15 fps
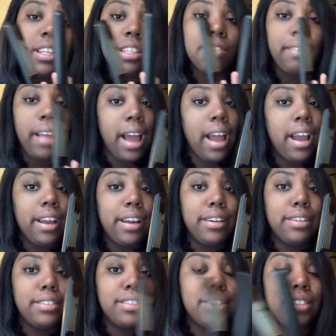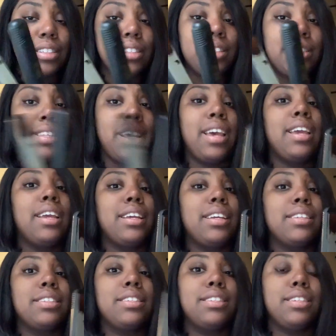this flat iron since like
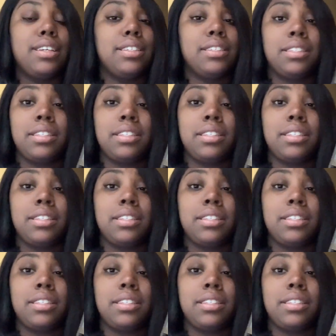6th,